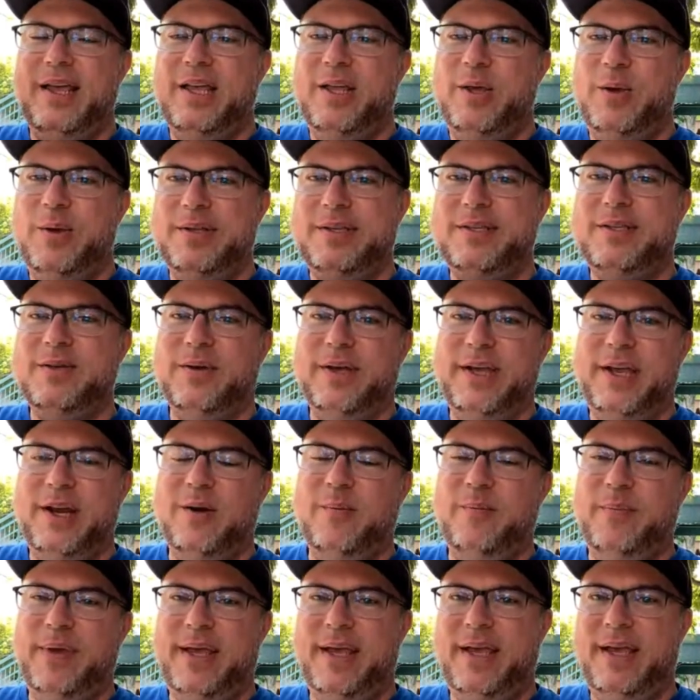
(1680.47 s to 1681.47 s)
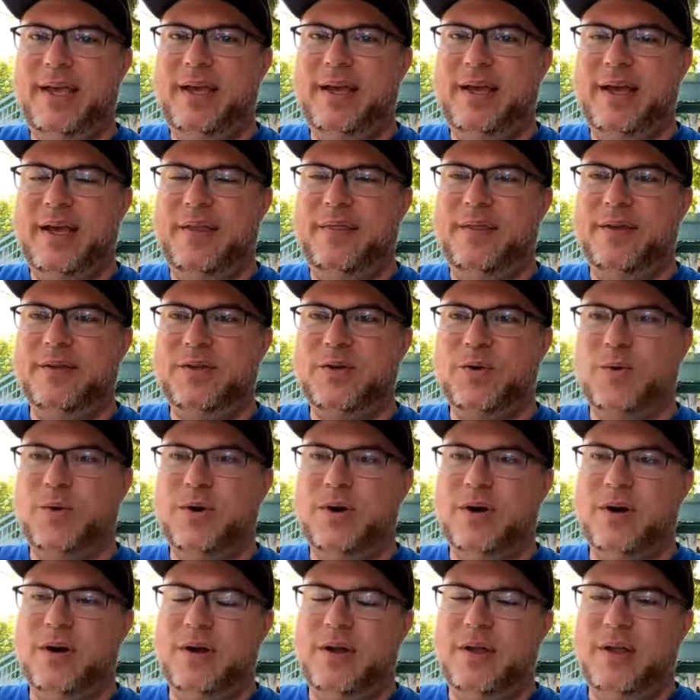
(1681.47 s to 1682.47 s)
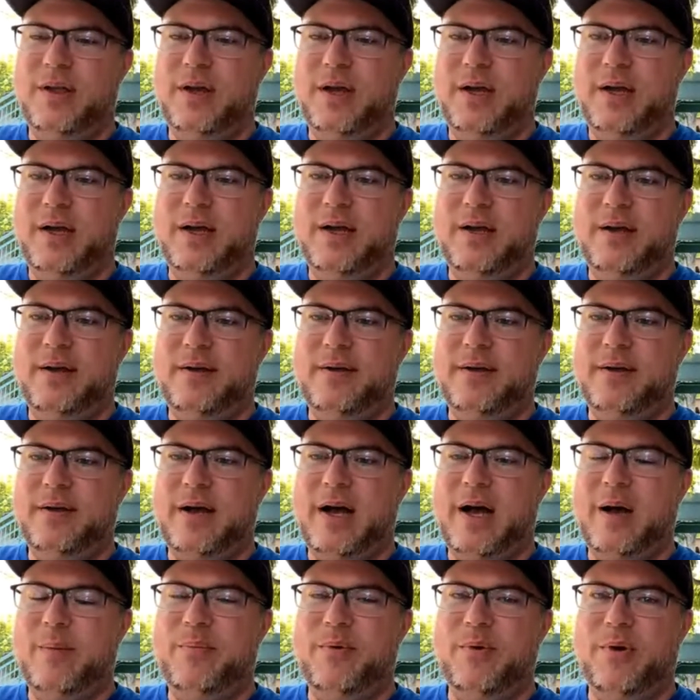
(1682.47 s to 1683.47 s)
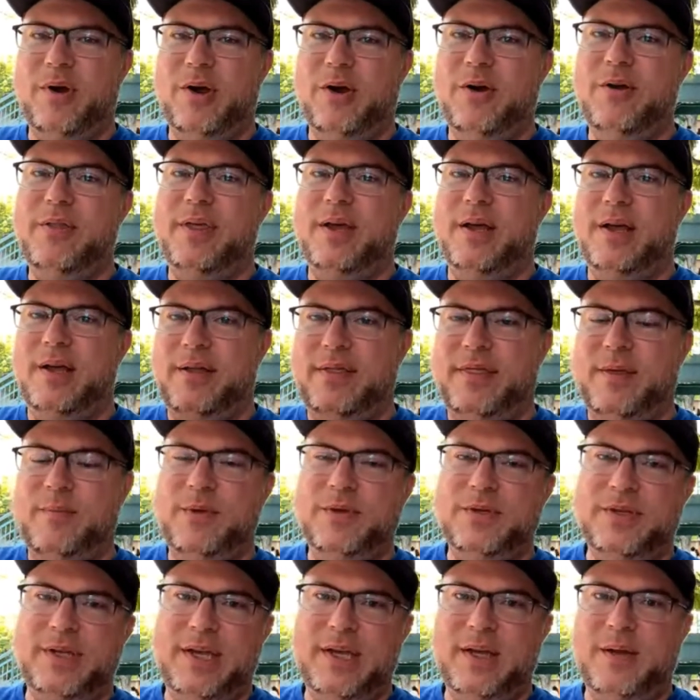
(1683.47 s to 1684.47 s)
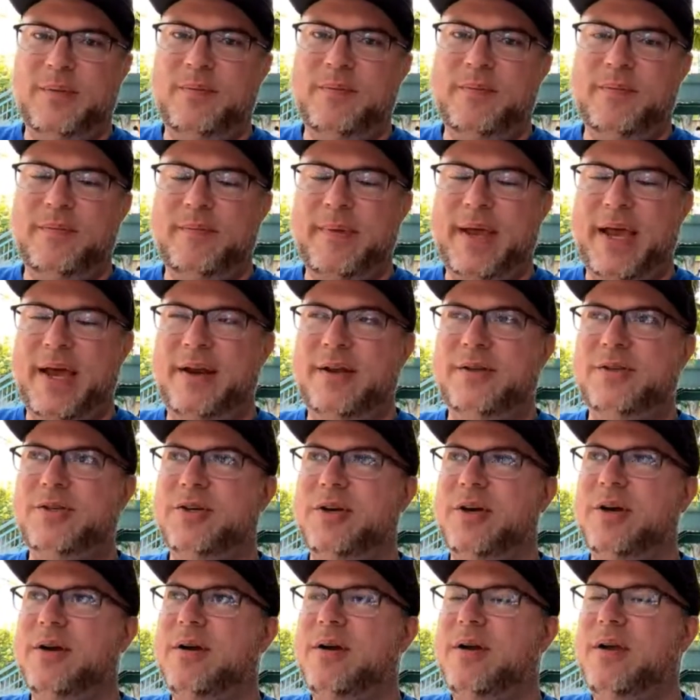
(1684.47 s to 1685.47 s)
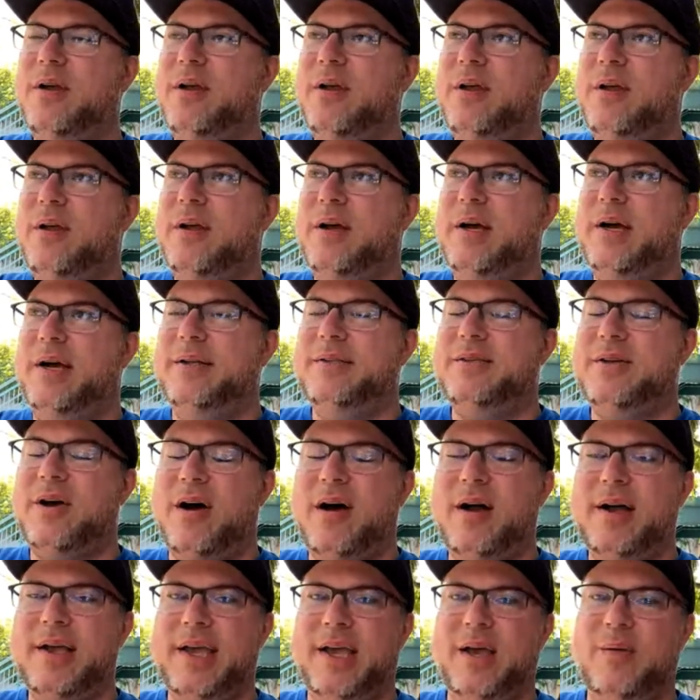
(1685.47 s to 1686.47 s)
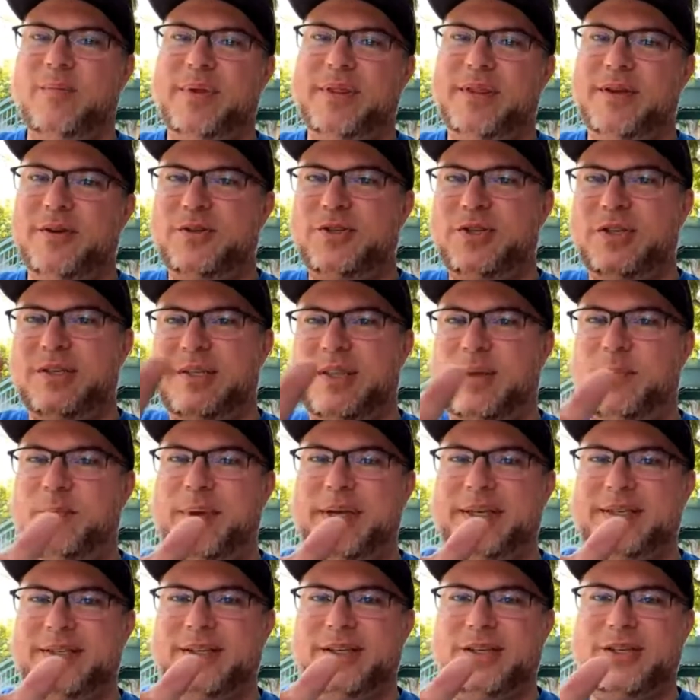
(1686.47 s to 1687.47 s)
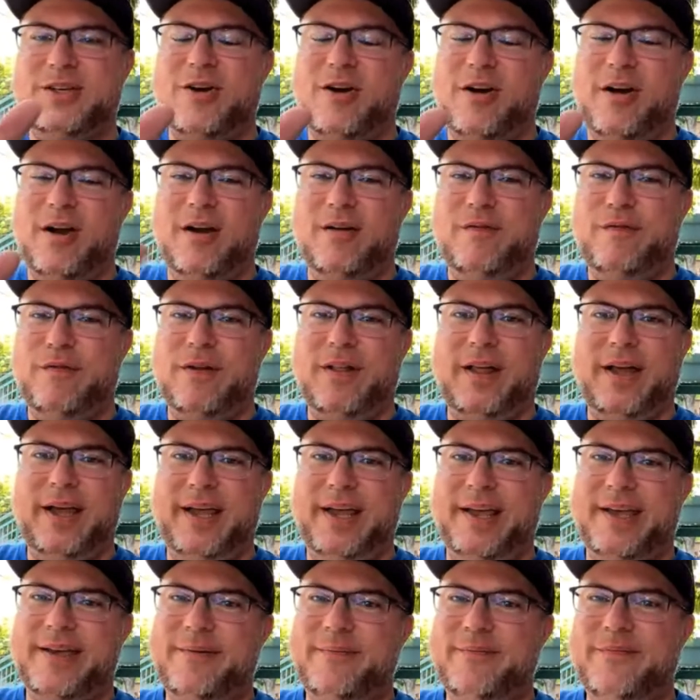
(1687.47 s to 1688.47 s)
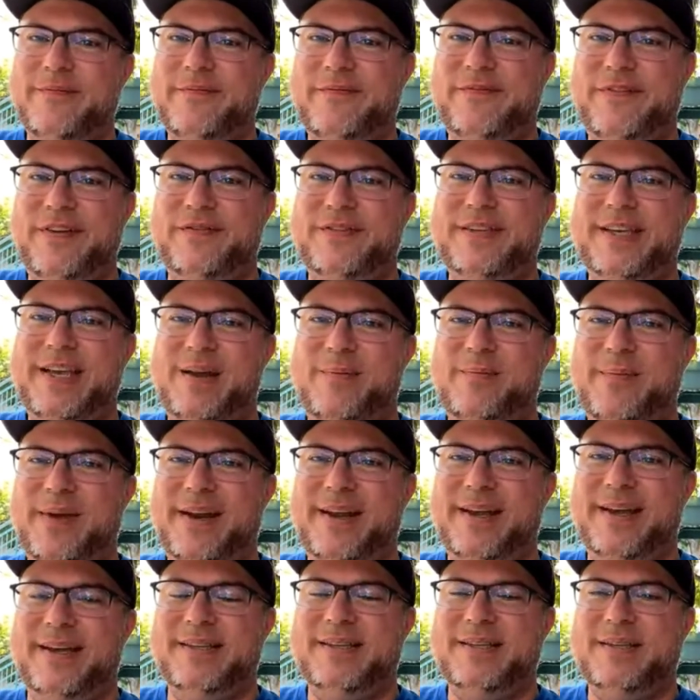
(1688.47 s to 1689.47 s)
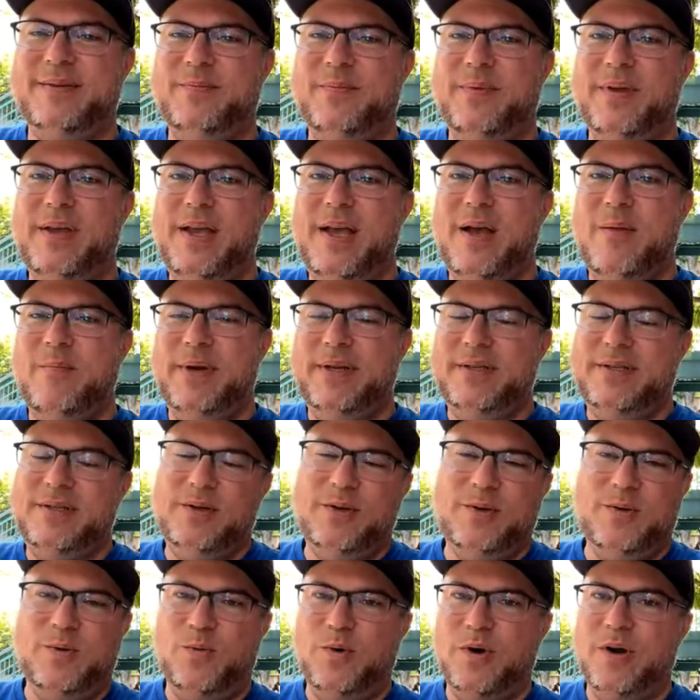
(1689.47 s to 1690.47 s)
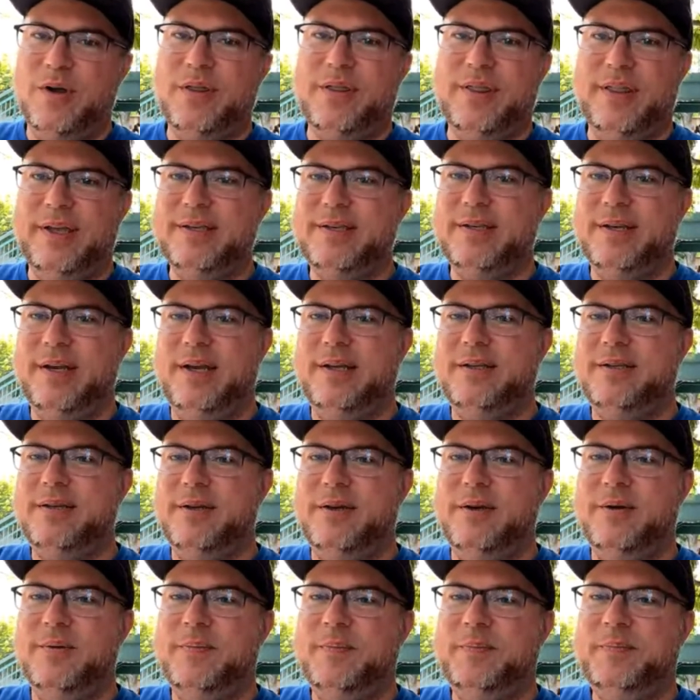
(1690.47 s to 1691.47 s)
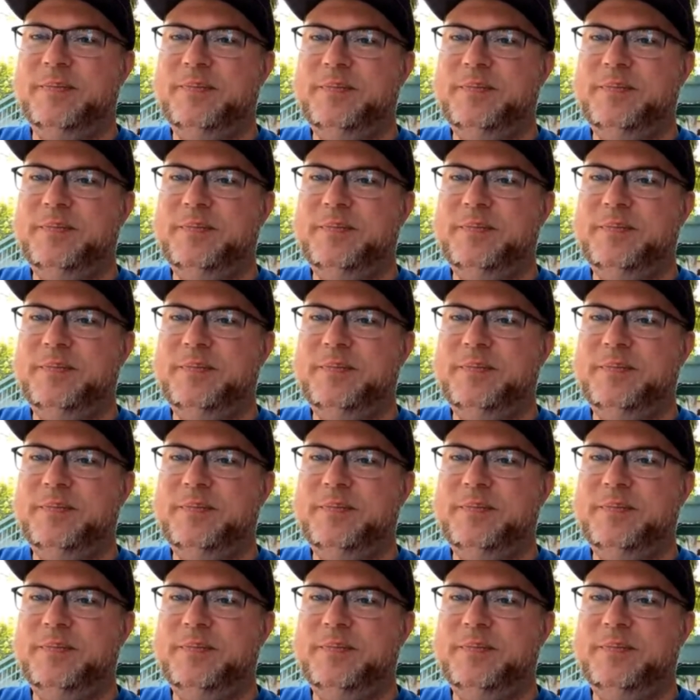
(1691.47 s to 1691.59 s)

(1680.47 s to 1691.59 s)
you can still hear me and the tour operator, or the museum manager talking, but there's just the business card for like 15 minutes. But it's still worth listening to.